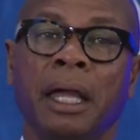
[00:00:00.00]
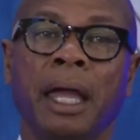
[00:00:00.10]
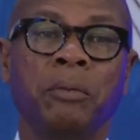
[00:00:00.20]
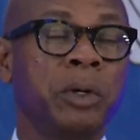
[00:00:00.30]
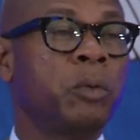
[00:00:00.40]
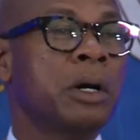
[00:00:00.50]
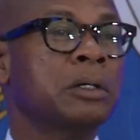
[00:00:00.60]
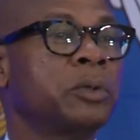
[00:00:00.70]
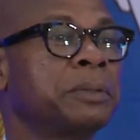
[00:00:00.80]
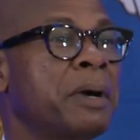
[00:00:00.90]
And we
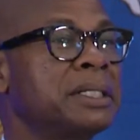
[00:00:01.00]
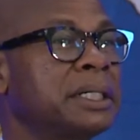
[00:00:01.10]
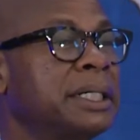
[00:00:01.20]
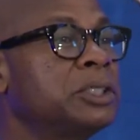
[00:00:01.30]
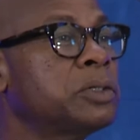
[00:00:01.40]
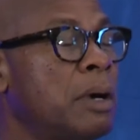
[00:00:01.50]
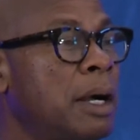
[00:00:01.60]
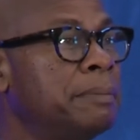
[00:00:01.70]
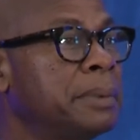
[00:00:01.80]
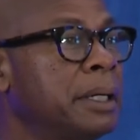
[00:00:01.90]
worked with President
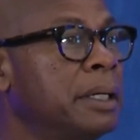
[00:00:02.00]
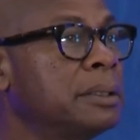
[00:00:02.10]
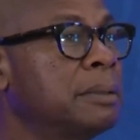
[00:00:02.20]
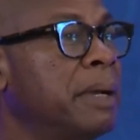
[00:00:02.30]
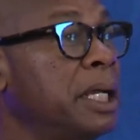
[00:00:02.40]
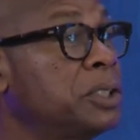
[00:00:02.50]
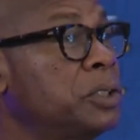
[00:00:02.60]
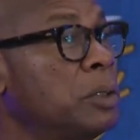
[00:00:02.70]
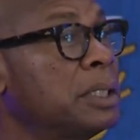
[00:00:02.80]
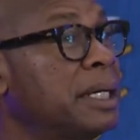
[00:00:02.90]
Trump to make
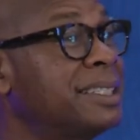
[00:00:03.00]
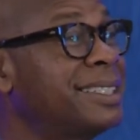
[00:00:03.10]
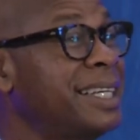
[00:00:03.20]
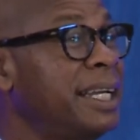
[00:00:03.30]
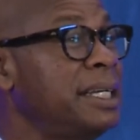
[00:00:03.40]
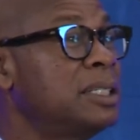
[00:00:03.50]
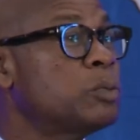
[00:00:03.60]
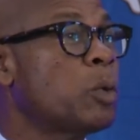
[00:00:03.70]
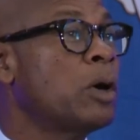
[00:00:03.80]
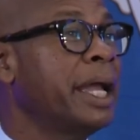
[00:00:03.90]
sure that
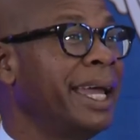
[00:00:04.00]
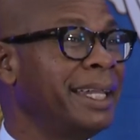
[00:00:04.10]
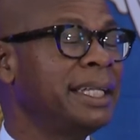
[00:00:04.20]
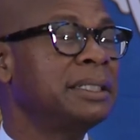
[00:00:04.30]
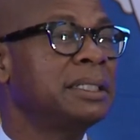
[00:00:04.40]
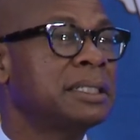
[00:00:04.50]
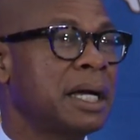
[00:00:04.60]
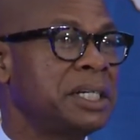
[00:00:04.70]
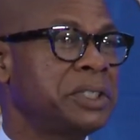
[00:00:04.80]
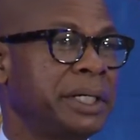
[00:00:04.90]
cities were in the
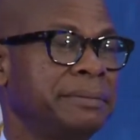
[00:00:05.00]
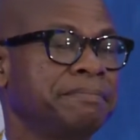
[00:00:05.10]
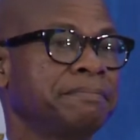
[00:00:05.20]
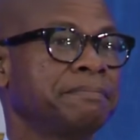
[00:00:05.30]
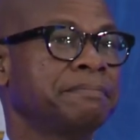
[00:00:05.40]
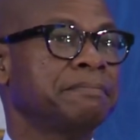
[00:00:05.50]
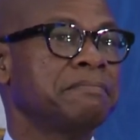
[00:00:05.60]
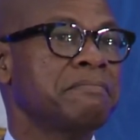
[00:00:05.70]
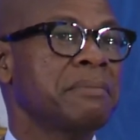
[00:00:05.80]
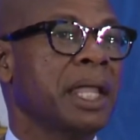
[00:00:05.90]
discussion.
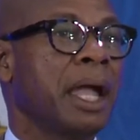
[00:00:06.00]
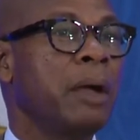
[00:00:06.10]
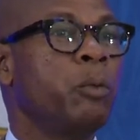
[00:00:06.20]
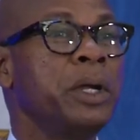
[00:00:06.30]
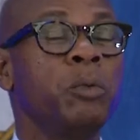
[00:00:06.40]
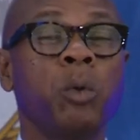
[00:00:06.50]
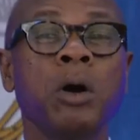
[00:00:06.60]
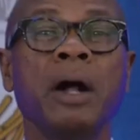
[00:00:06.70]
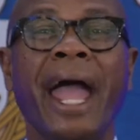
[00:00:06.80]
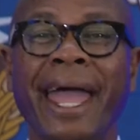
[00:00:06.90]
And we
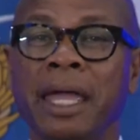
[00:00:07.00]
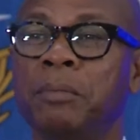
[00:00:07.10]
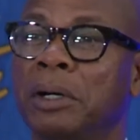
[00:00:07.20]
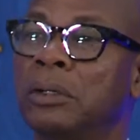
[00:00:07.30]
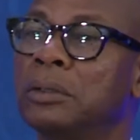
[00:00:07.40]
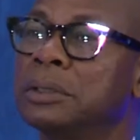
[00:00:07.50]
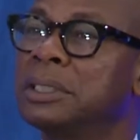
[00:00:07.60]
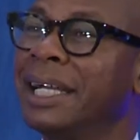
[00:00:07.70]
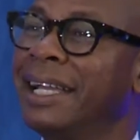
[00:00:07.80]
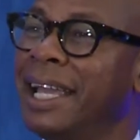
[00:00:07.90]
were able
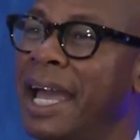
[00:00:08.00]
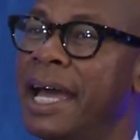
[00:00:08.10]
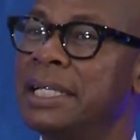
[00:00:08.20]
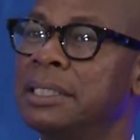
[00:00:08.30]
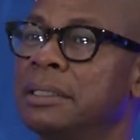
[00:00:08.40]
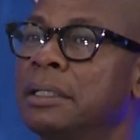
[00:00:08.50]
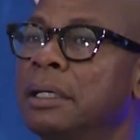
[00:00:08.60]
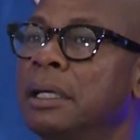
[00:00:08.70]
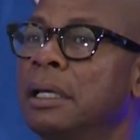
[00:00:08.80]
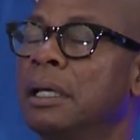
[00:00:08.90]
to
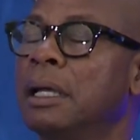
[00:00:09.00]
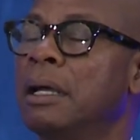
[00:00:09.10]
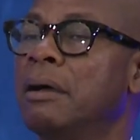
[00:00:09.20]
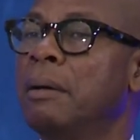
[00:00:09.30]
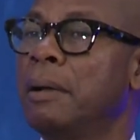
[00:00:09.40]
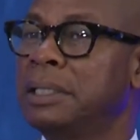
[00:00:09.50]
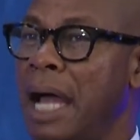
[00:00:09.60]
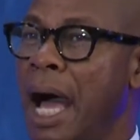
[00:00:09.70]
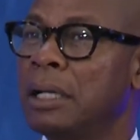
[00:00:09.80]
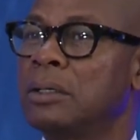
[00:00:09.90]
get
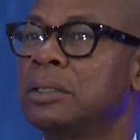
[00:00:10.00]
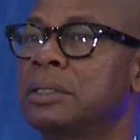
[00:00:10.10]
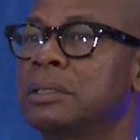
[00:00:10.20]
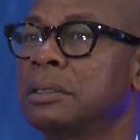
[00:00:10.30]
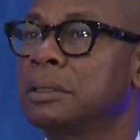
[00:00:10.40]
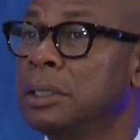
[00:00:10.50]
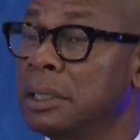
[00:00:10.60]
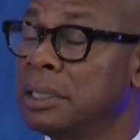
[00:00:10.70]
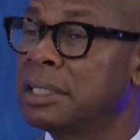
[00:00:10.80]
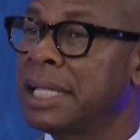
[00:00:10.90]
dollars to
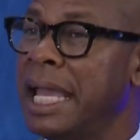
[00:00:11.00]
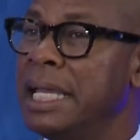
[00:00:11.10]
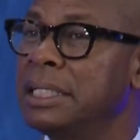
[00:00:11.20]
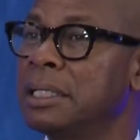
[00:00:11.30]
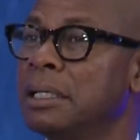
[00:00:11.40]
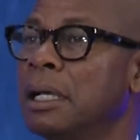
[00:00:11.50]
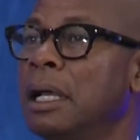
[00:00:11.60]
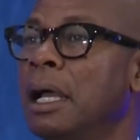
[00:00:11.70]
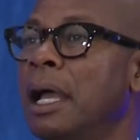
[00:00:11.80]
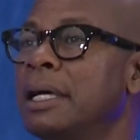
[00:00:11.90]
the state
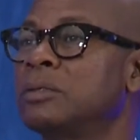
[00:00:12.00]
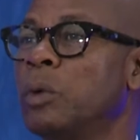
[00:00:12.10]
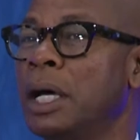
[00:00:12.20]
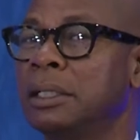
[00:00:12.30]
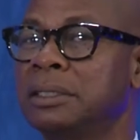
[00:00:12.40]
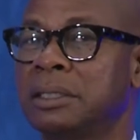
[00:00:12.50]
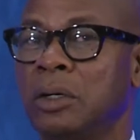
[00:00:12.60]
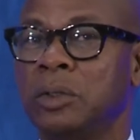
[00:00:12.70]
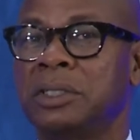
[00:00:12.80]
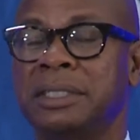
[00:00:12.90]
as well as
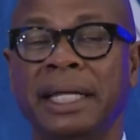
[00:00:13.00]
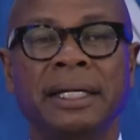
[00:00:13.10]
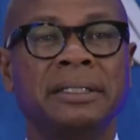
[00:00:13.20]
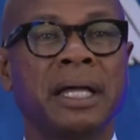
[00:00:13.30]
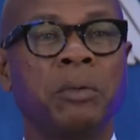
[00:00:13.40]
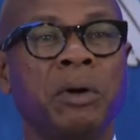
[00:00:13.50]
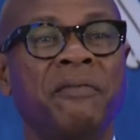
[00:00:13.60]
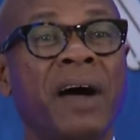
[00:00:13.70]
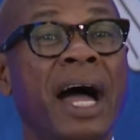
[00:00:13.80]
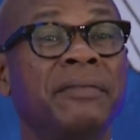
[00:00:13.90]
those cities that were
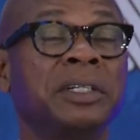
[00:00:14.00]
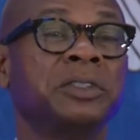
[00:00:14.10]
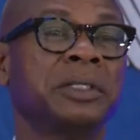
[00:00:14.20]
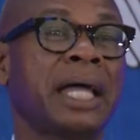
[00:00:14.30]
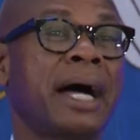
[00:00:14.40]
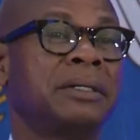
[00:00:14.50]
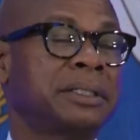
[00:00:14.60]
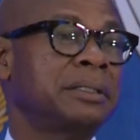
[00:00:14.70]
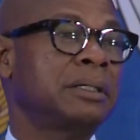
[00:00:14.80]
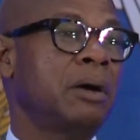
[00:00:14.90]

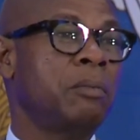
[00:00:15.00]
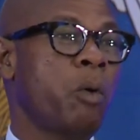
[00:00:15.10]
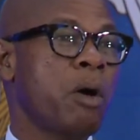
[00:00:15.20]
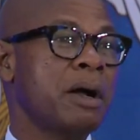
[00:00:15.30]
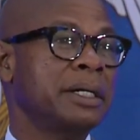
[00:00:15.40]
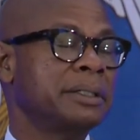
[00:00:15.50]
500,000 or more